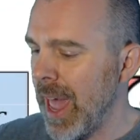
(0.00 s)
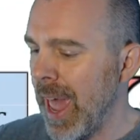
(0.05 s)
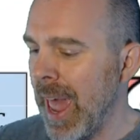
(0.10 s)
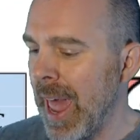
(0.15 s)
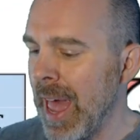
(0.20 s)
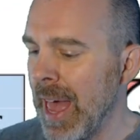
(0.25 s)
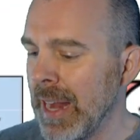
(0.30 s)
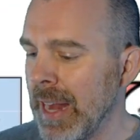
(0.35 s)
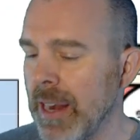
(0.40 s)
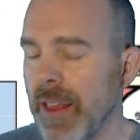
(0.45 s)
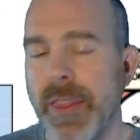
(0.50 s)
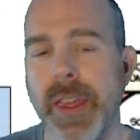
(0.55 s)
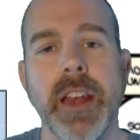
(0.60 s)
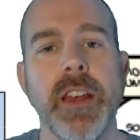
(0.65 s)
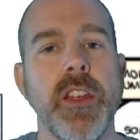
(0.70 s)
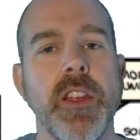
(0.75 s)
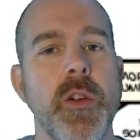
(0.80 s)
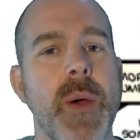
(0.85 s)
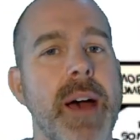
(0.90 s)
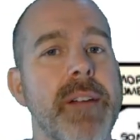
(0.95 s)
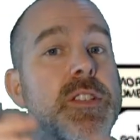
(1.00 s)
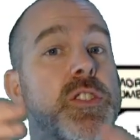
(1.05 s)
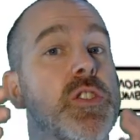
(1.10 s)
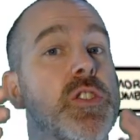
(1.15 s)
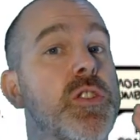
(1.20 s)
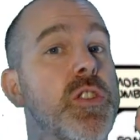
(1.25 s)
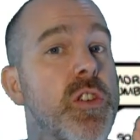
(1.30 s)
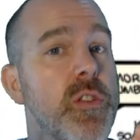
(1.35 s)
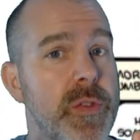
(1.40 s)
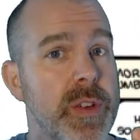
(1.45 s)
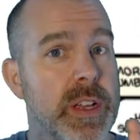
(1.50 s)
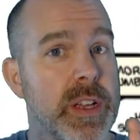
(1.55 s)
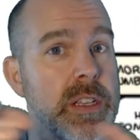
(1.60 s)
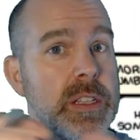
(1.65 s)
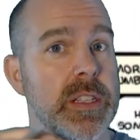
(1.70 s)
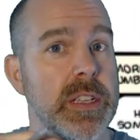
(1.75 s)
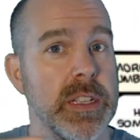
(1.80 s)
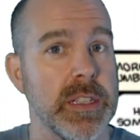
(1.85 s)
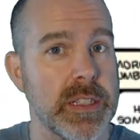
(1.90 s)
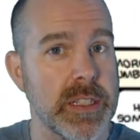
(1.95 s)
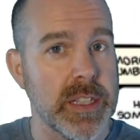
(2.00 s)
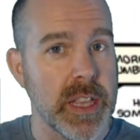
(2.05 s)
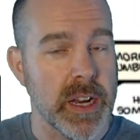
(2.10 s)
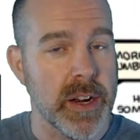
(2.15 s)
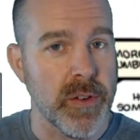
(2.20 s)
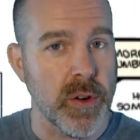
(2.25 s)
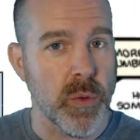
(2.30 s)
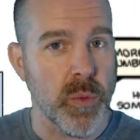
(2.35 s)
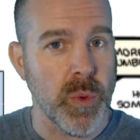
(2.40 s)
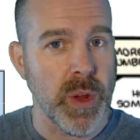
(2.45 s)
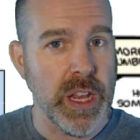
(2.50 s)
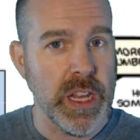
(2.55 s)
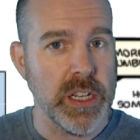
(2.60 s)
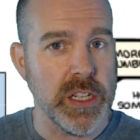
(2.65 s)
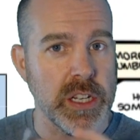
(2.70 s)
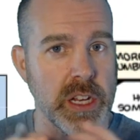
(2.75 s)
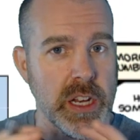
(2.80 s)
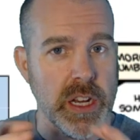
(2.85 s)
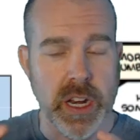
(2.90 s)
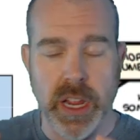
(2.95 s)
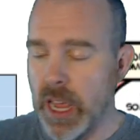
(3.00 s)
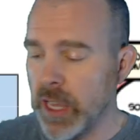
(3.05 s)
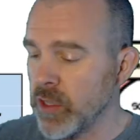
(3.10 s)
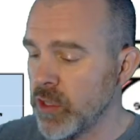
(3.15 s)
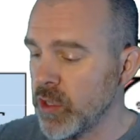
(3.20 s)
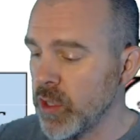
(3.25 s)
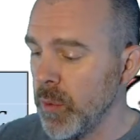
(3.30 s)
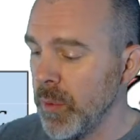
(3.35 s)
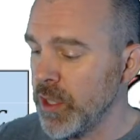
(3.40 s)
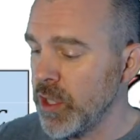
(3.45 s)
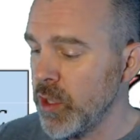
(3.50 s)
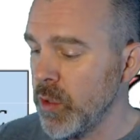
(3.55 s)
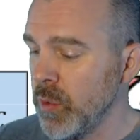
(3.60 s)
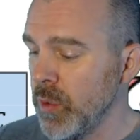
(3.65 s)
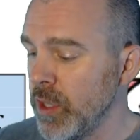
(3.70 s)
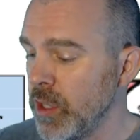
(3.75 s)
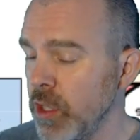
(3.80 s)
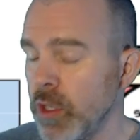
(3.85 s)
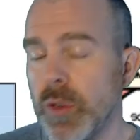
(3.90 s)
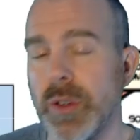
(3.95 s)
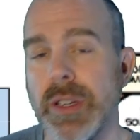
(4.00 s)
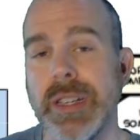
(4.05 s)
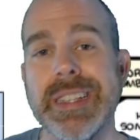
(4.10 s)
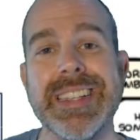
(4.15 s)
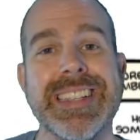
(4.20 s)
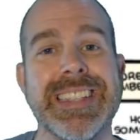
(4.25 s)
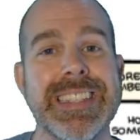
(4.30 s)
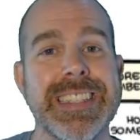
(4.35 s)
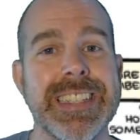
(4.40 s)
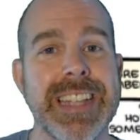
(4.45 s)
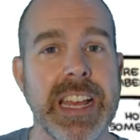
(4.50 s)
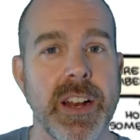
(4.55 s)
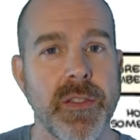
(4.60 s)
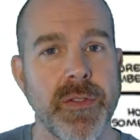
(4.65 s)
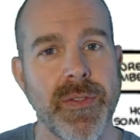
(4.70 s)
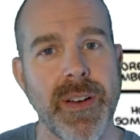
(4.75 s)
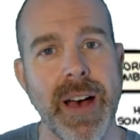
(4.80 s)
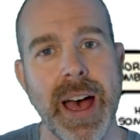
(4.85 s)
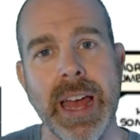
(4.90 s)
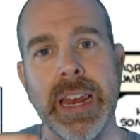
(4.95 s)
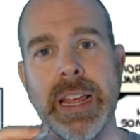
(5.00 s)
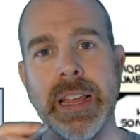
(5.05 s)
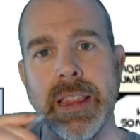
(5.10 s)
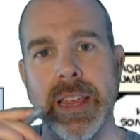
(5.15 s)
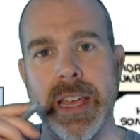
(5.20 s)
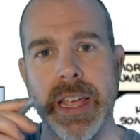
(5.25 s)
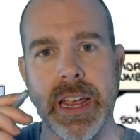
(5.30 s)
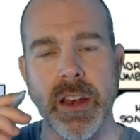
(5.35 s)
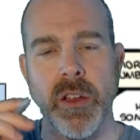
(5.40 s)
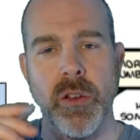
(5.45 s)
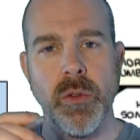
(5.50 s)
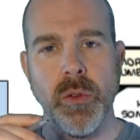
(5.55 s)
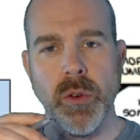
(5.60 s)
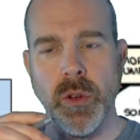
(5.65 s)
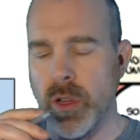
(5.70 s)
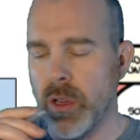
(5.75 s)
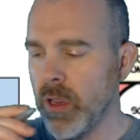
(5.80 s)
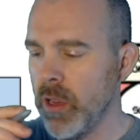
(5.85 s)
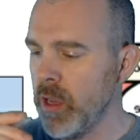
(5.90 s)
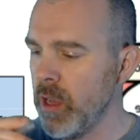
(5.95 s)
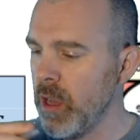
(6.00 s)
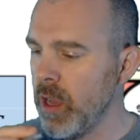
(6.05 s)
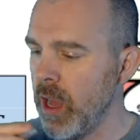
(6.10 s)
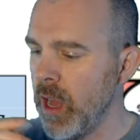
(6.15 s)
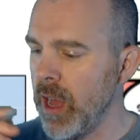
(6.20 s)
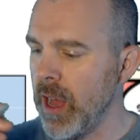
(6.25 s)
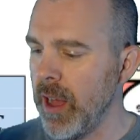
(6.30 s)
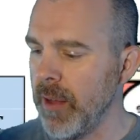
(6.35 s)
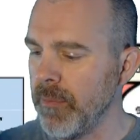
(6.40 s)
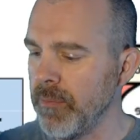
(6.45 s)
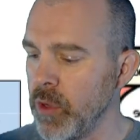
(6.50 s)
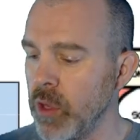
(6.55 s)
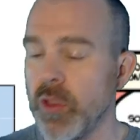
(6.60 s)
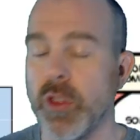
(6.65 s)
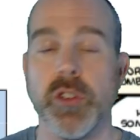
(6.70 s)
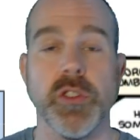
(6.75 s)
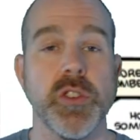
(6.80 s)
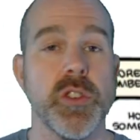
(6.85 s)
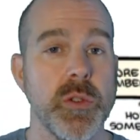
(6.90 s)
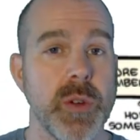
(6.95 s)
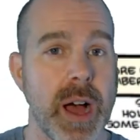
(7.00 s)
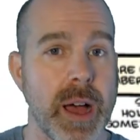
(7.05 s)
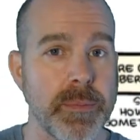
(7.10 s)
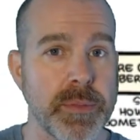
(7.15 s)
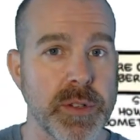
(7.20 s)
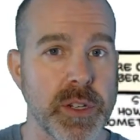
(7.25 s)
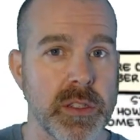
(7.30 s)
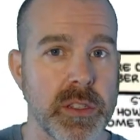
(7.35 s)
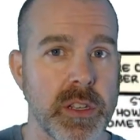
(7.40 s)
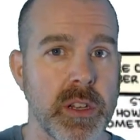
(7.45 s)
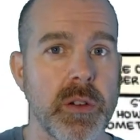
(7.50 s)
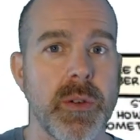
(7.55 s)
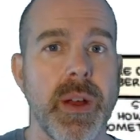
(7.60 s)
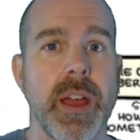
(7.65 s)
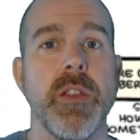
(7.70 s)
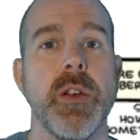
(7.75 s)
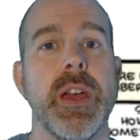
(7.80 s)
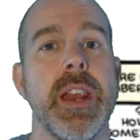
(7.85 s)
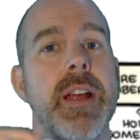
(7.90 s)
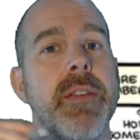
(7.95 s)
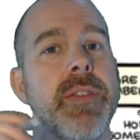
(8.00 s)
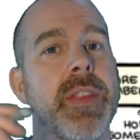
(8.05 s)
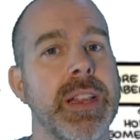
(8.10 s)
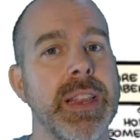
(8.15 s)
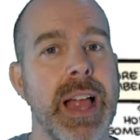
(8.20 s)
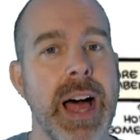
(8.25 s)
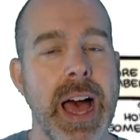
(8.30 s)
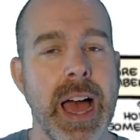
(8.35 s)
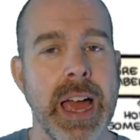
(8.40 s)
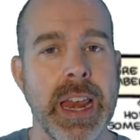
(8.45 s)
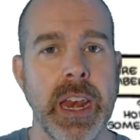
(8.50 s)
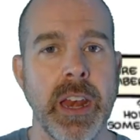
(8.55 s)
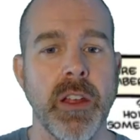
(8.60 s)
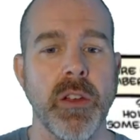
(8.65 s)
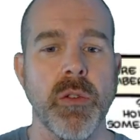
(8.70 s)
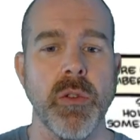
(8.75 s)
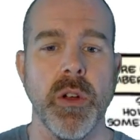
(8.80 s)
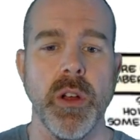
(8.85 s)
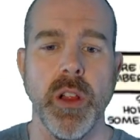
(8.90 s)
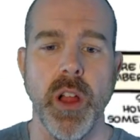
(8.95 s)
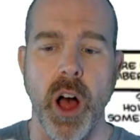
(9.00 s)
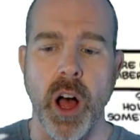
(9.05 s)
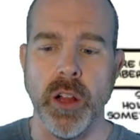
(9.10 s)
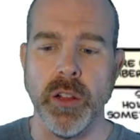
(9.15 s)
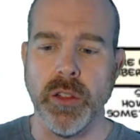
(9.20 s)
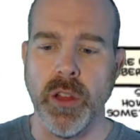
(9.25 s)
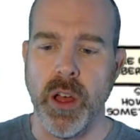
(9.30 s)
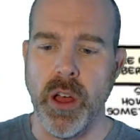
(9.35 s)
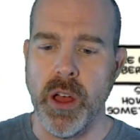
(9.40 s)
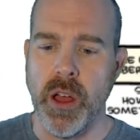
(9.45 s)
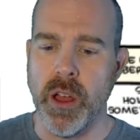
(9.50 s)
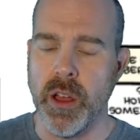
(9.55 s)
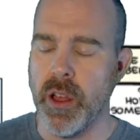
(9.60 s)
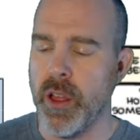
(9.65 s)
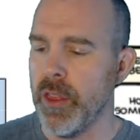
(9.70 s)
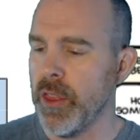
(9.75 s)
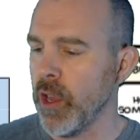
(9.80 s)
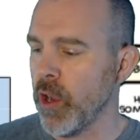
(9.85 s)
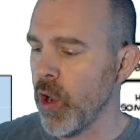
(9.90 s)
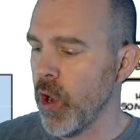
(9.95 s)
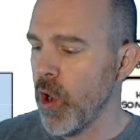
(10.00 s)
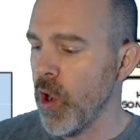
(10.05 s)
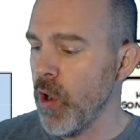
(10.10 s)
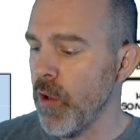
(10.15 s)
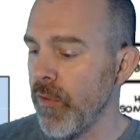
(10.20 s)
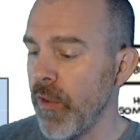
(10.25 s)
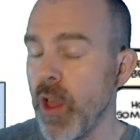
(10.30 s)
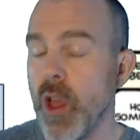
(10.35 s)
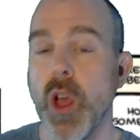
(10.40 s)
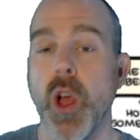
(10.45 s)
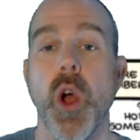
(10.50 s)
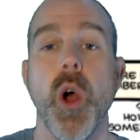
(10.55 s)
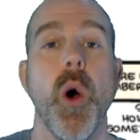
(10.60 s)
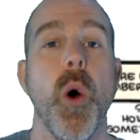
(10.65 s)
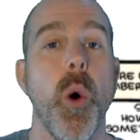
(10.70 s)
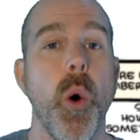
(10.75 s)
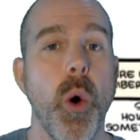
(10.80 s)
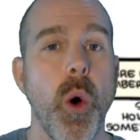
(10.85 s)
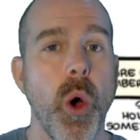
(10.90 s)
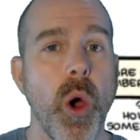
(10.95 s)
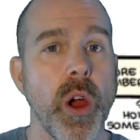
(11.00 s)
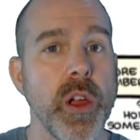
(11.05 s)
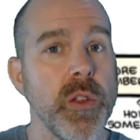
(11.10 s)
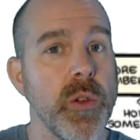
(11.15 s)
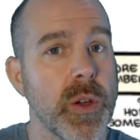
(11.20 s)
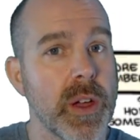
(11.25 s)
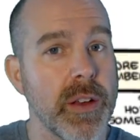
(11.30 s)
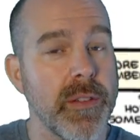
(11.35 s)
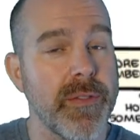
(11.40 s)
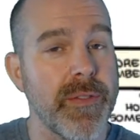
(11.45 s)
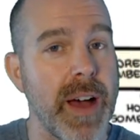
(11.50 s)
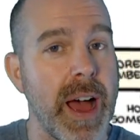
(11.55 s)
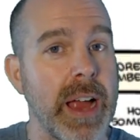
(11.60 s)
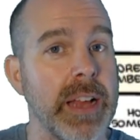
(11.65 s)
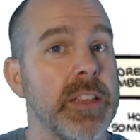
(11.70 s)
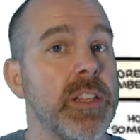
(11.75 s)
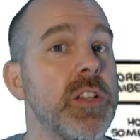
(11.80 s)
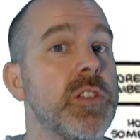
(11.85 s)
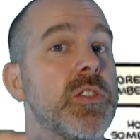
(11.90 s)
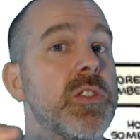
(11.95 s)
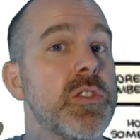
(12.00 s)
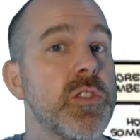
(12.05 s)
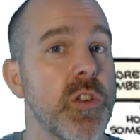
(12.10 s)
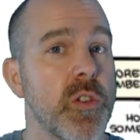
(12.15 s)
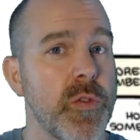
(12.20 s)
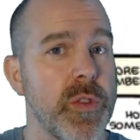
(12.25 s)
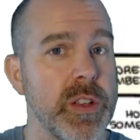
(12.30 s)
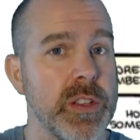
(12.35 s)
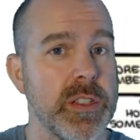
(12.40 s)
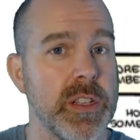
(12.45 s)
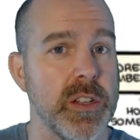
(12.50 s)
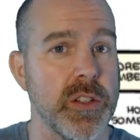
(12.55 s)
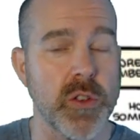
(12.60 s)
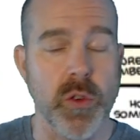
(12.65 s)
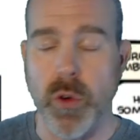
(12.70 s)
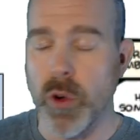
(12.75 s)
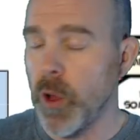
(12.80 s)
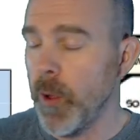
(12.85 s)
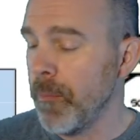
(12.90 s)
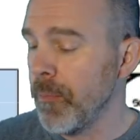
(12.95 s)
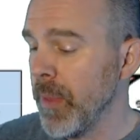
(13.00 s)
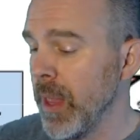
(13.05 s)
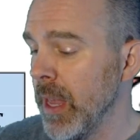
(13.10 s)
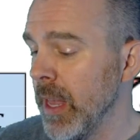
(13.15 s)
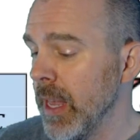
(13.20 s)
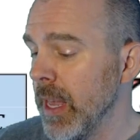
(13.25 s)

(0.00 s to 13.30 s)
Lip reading: And then you have a surface instead of a region. And so what you would do is instead of finding the integral, there's two options here, right? You can have the line integral along the curve, or you can find the surface integral.